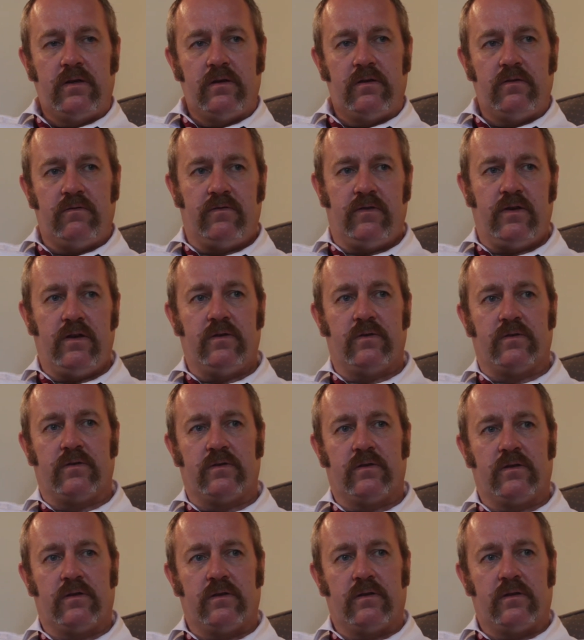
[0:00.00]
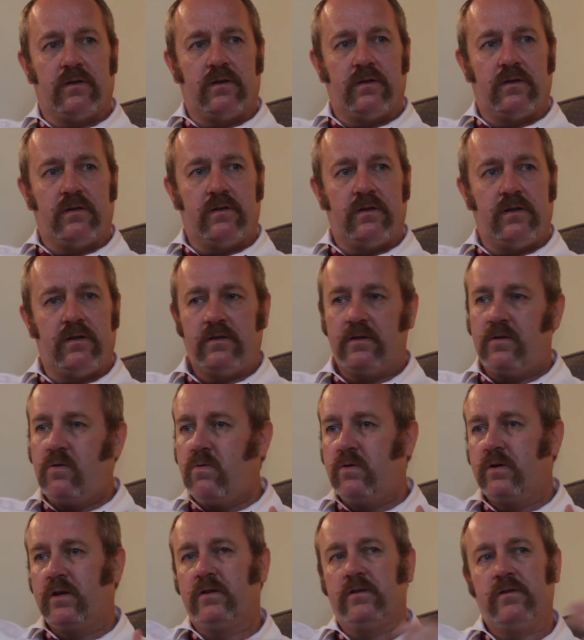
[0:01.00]
confused there's an
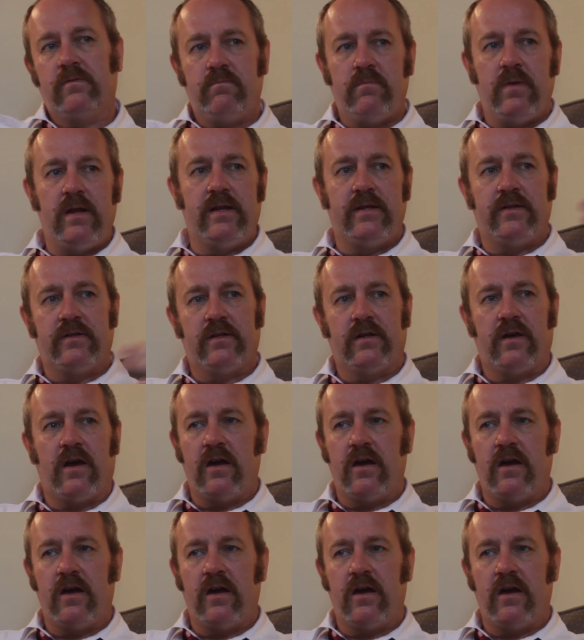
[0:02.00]
audience of millions at